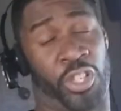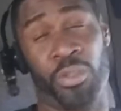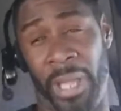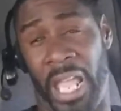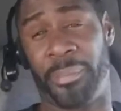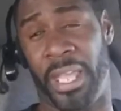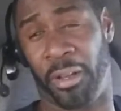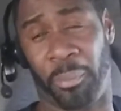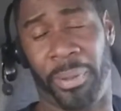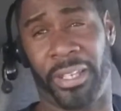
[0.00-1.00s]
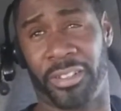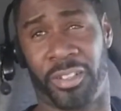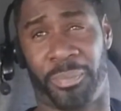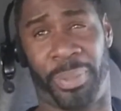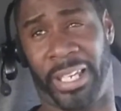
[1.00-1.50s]
you may be able to
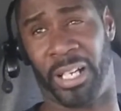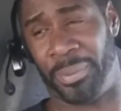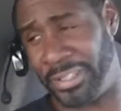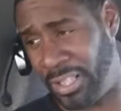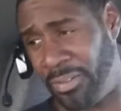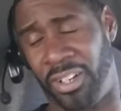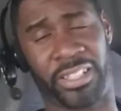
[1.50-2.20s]
pick it up and deliver